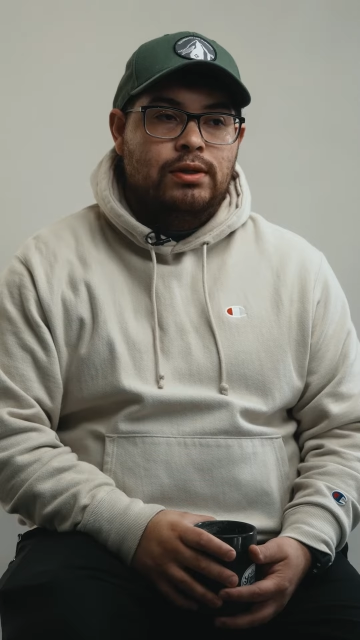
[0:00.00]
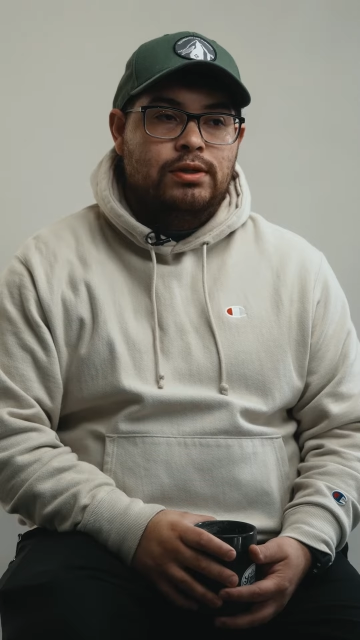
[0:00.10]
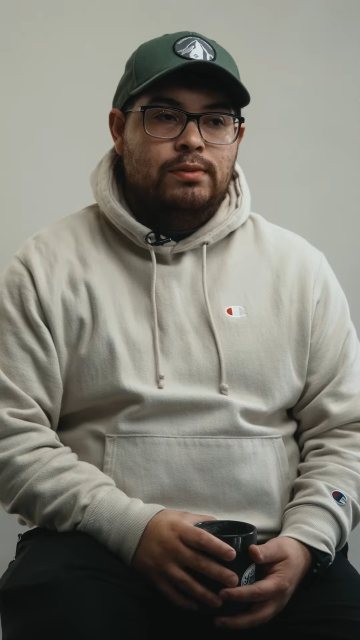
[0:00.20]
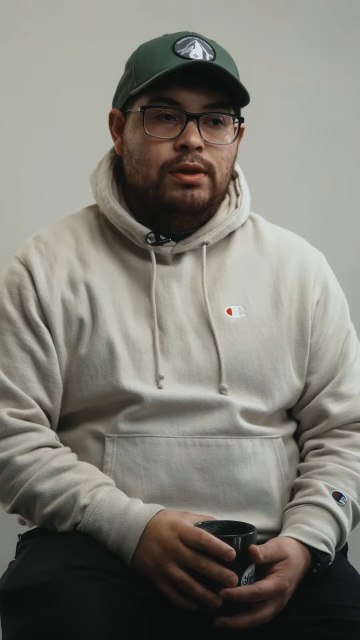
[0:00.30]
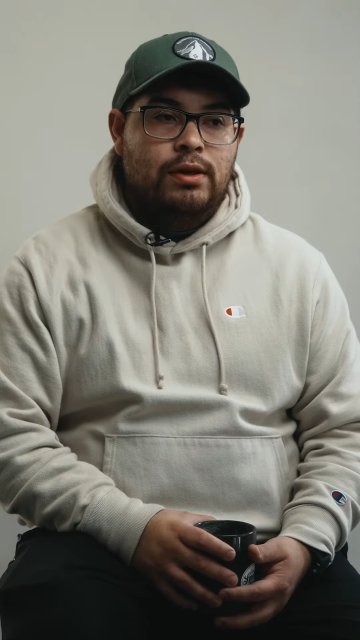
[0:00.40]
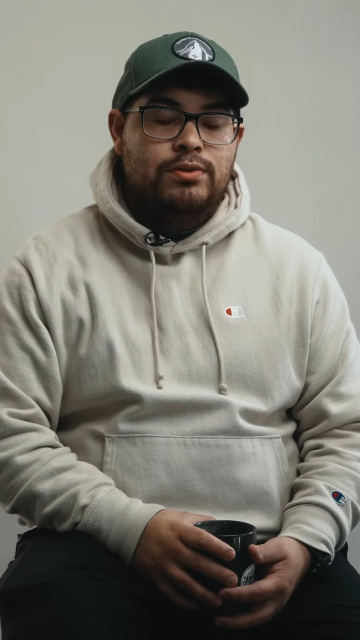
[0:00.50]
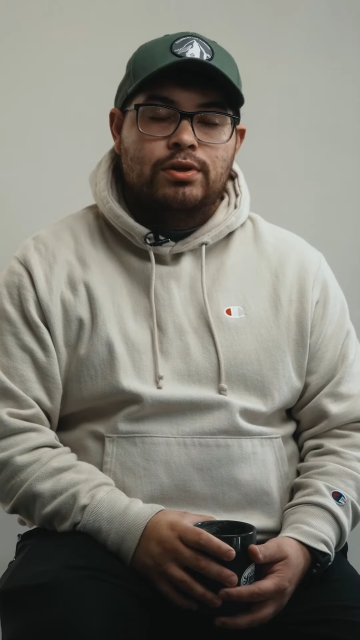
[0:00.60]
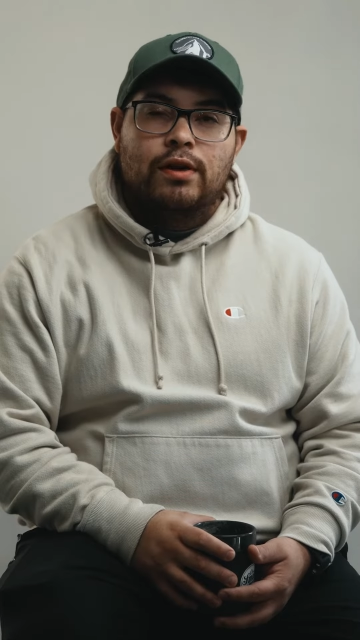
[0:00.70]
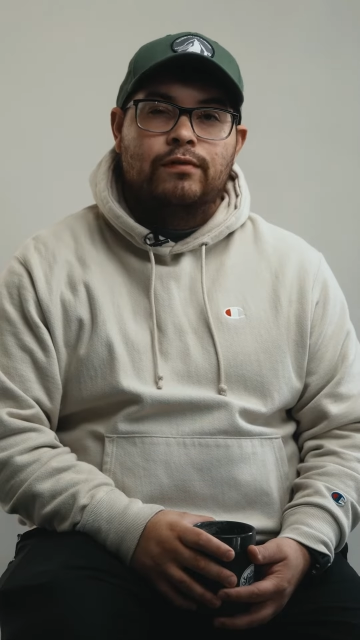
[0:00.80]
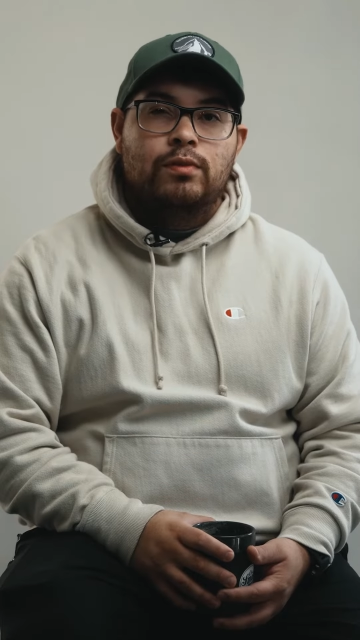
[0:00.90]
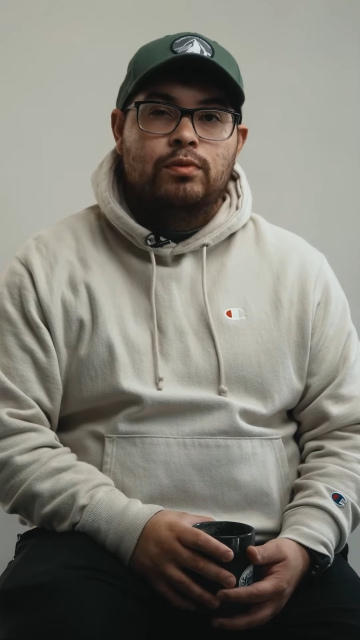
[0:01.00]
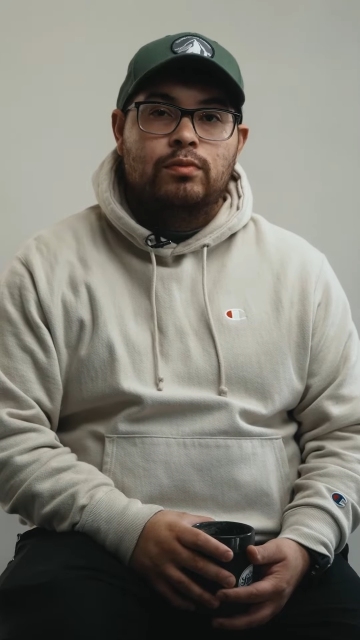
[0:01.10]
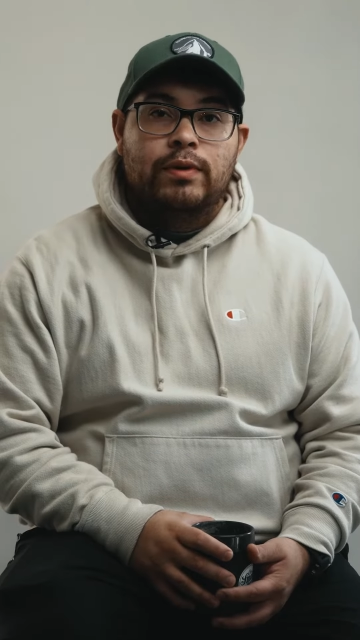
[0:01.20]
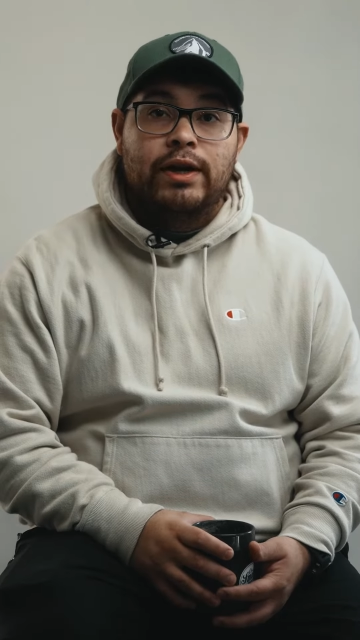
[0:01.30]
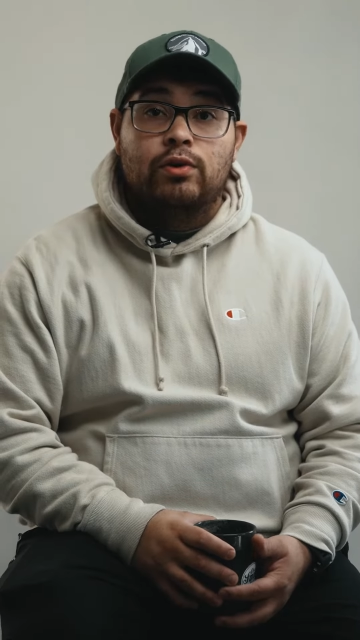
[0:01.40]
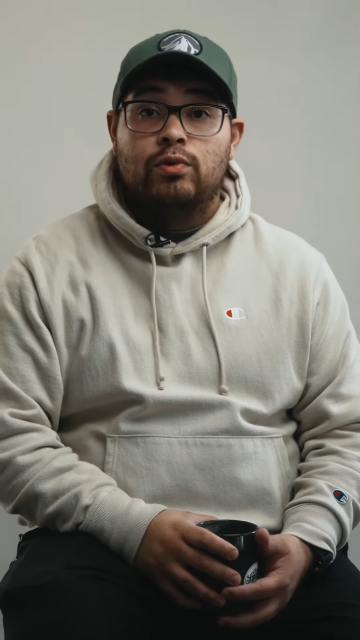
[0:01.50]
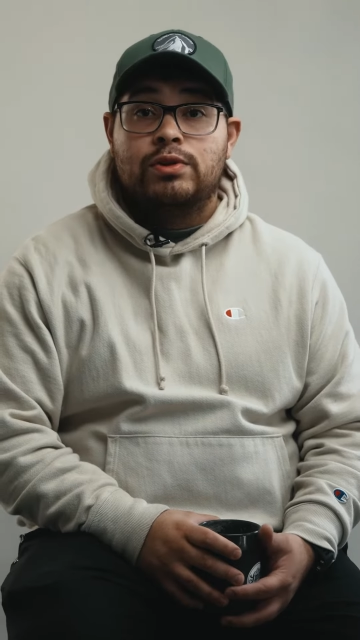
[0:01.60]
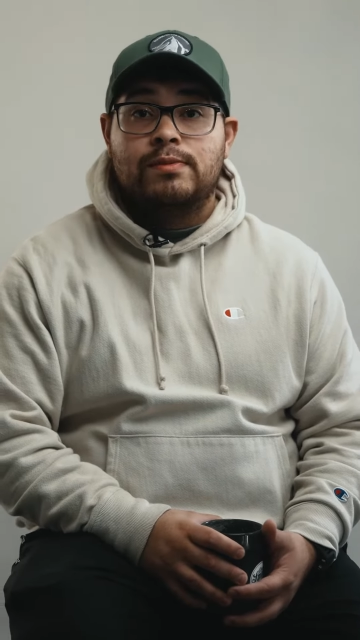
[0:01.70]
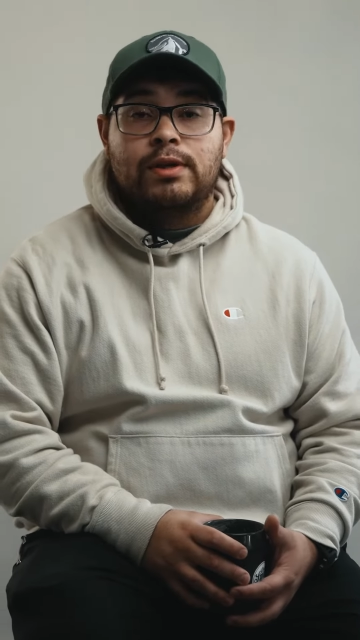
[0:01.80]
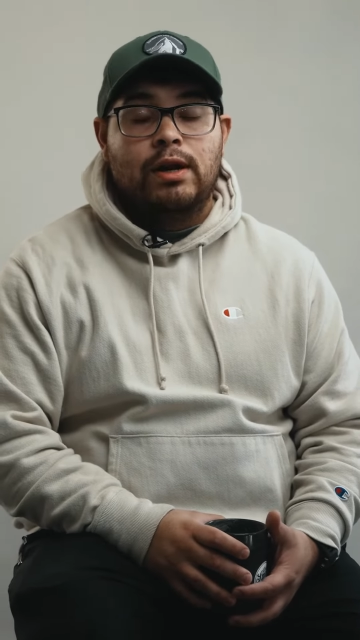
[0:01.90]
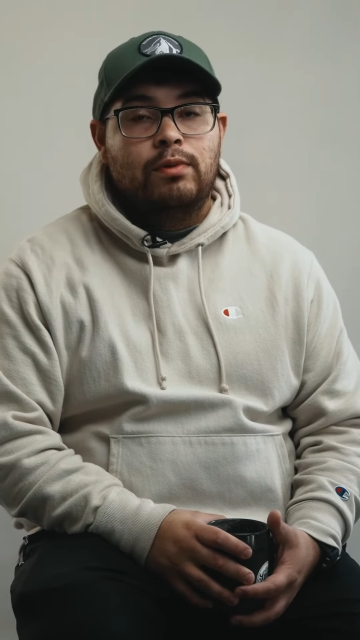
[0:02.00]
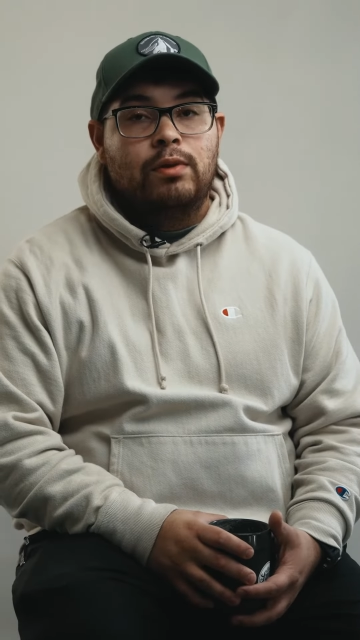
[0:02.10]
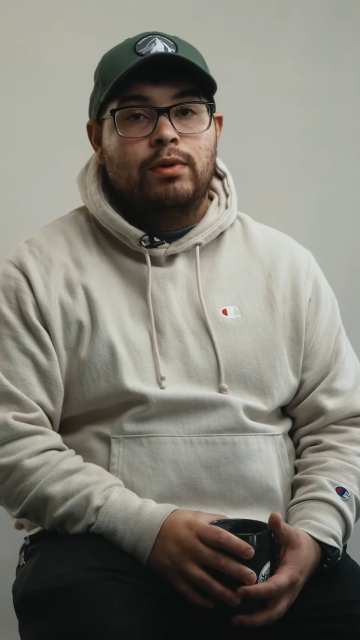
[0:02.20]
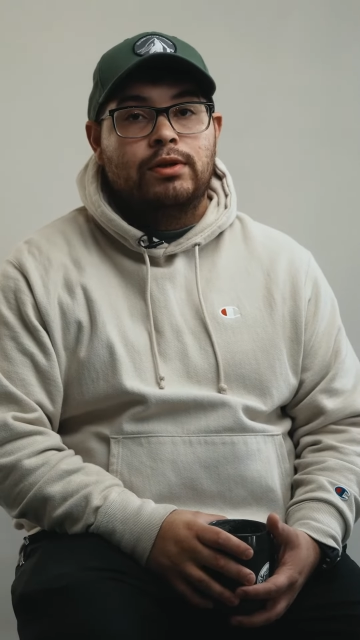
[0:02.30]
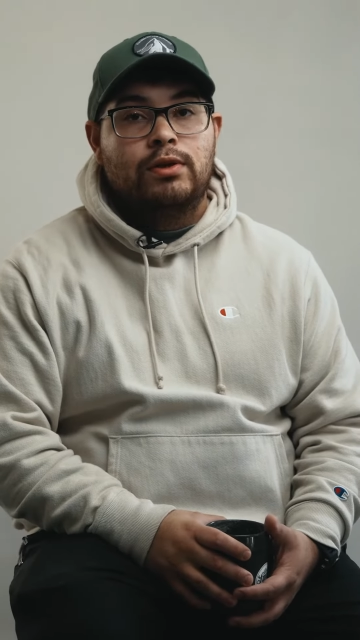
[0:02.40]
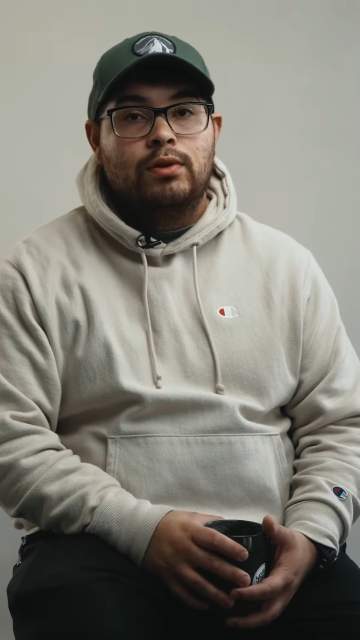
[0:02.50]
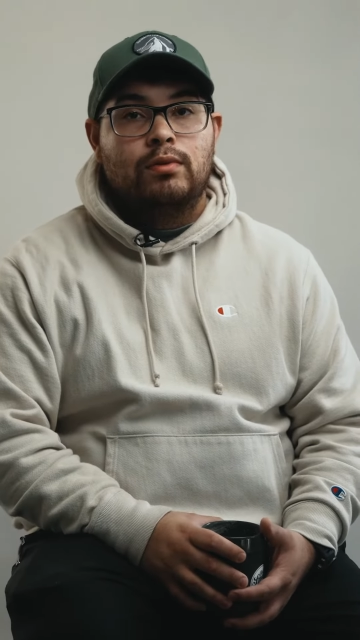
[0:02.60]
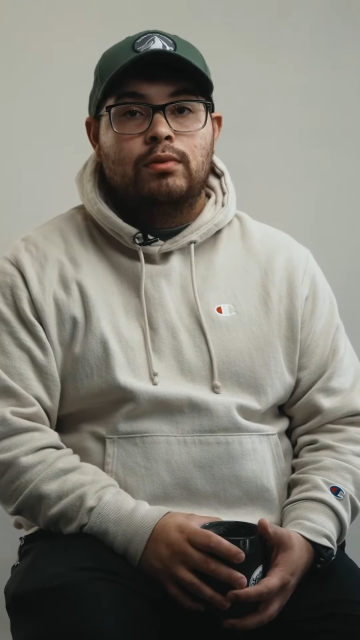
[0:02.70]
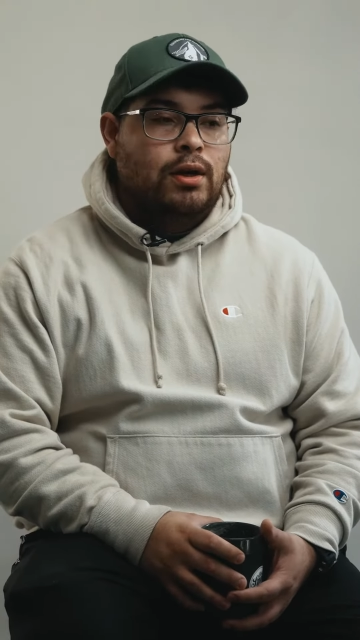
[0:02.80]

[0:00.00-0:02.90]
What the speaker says: something that was uncomfortable, but I knew it's something I really wanted to do.